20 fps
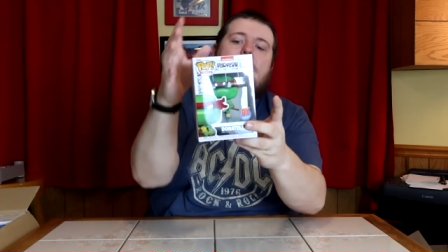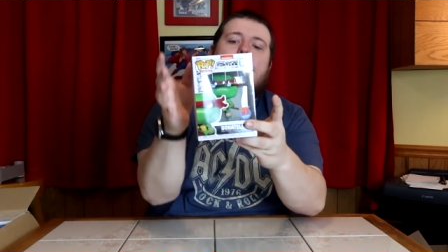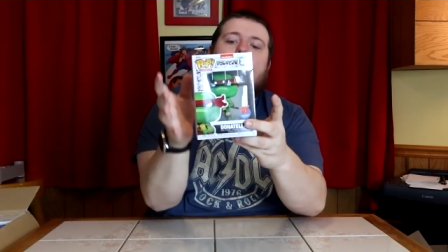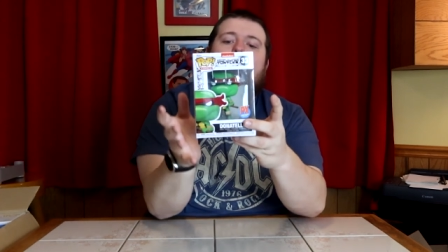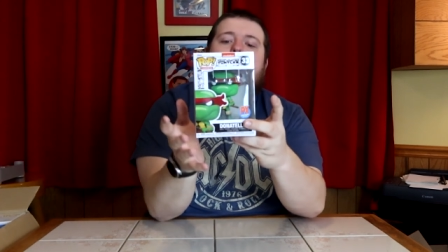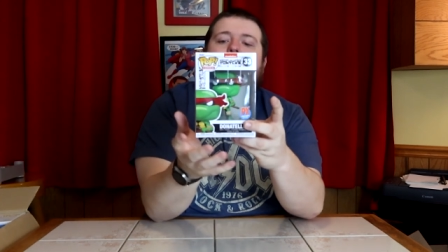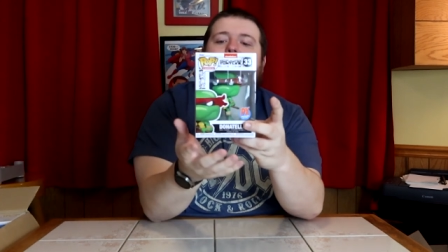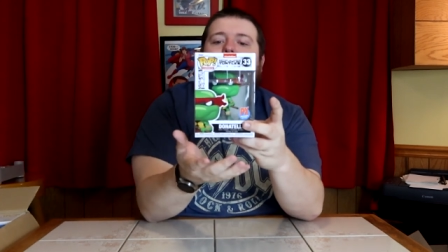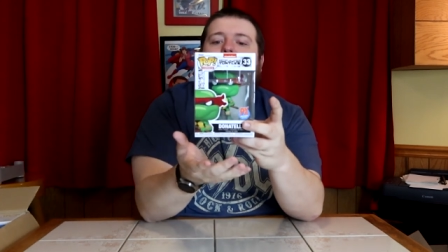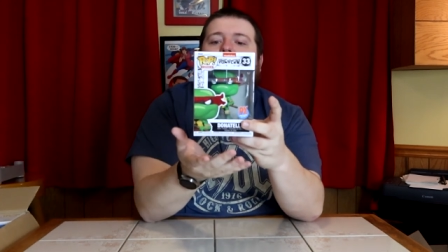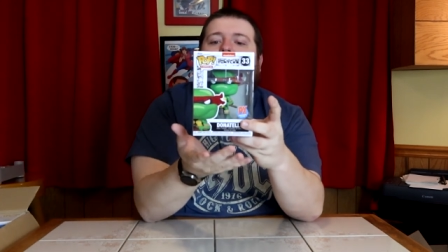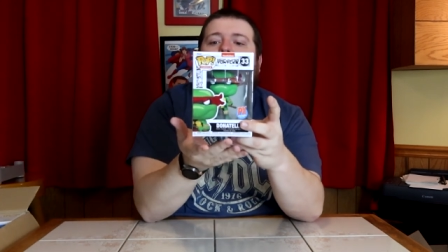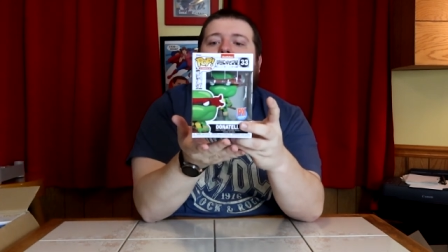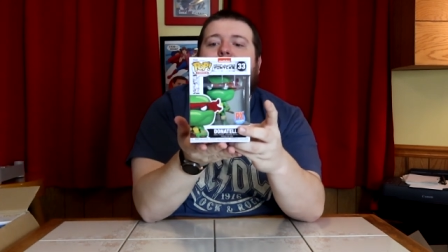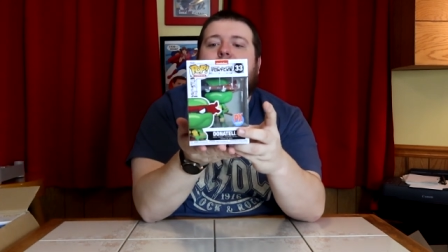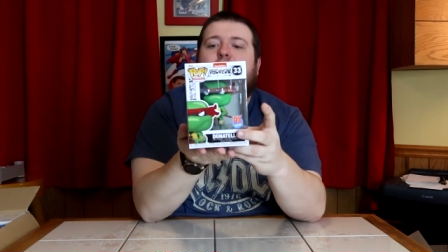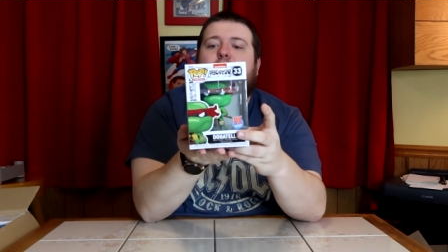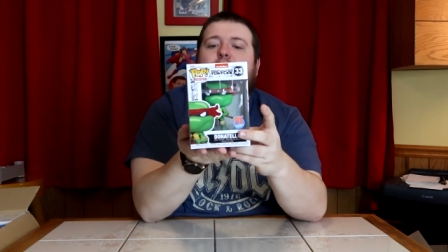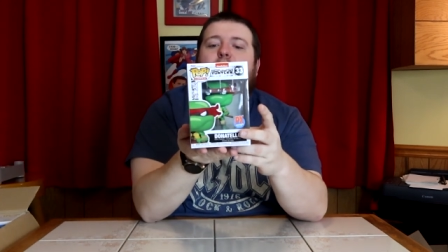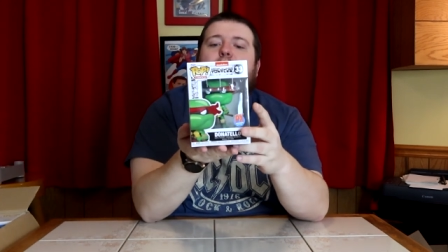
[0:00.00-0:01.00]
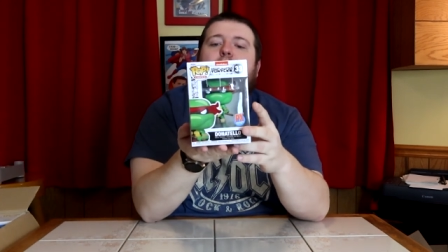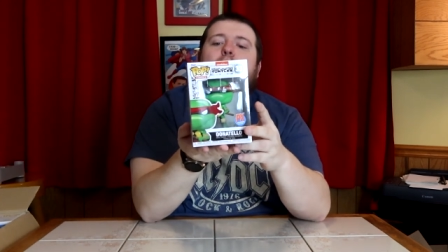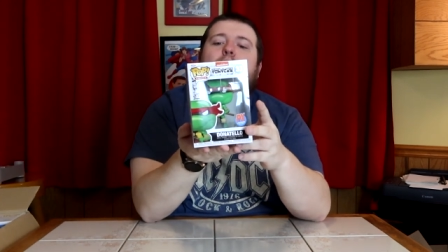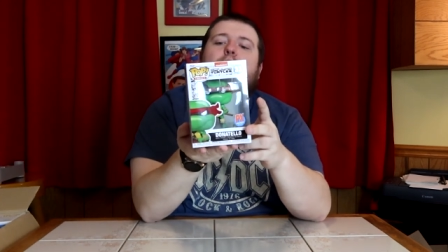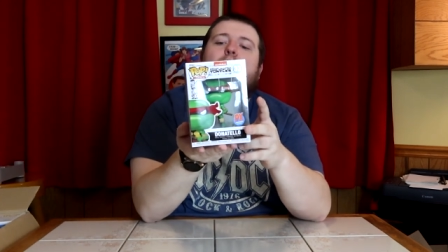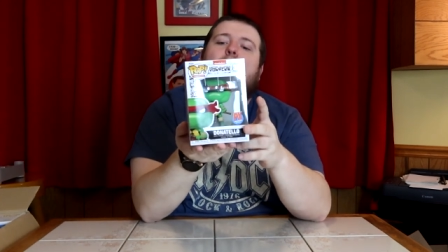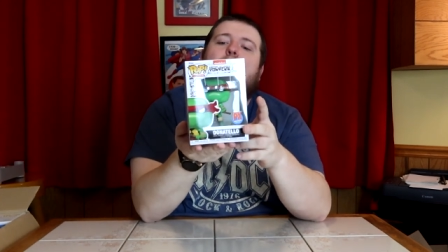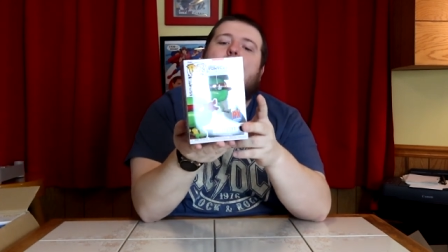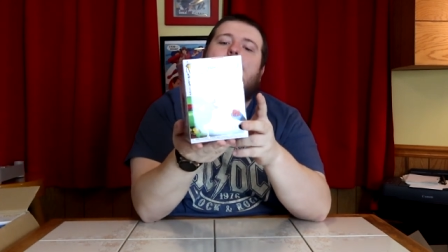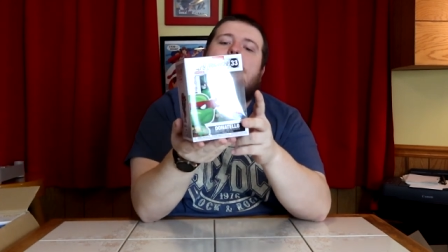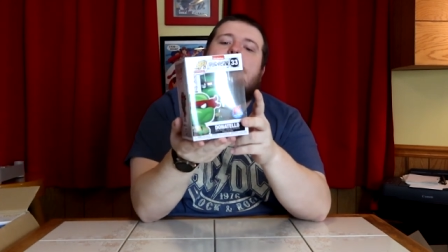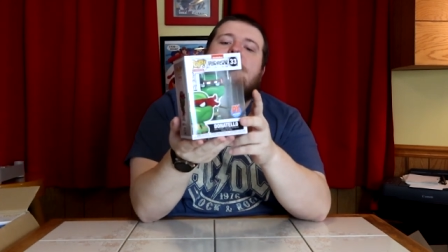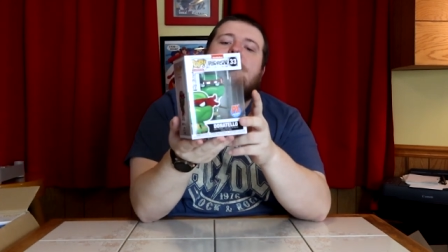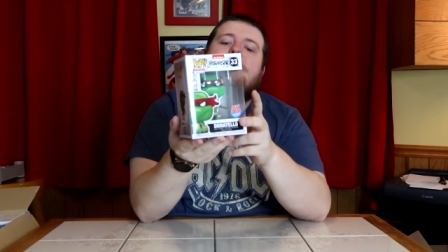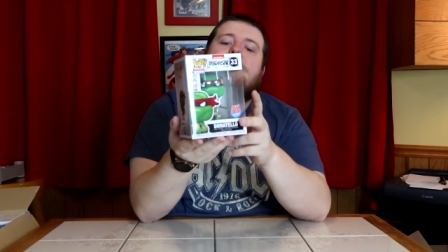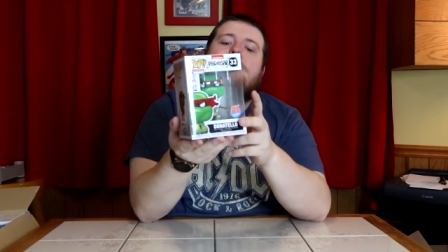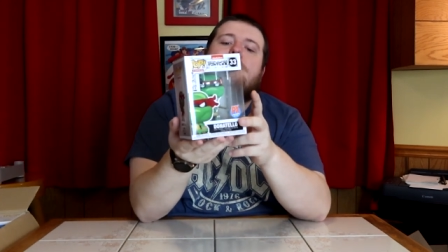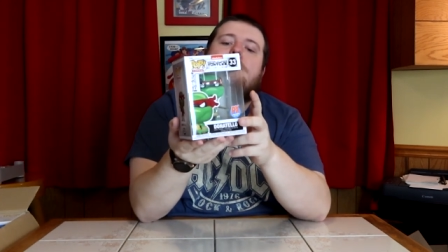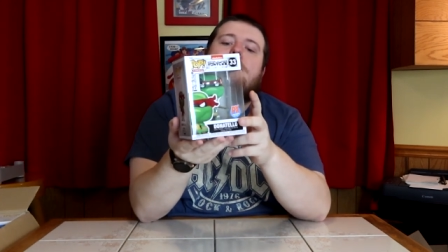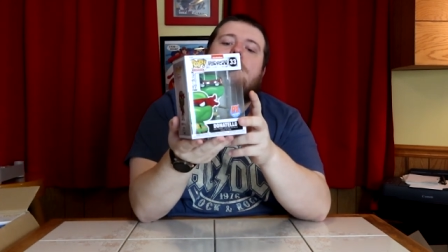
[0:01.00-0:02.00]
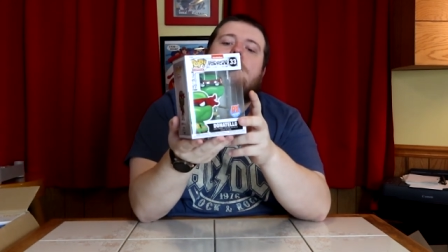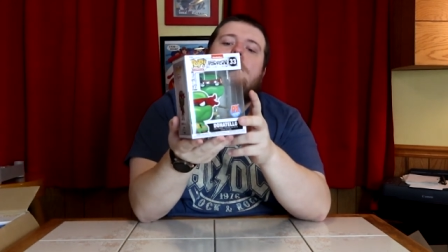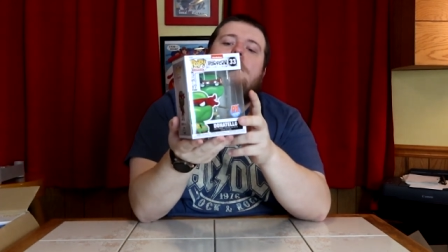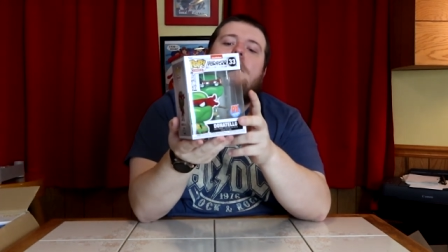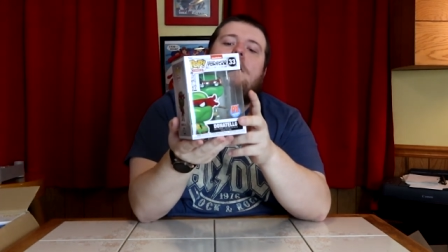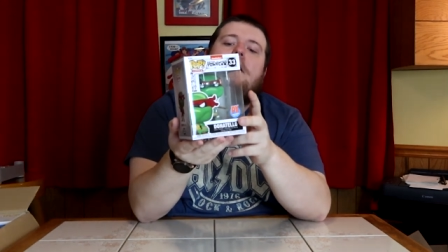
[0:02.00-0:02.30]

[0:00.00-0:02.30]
We've got, ooh, this is cool.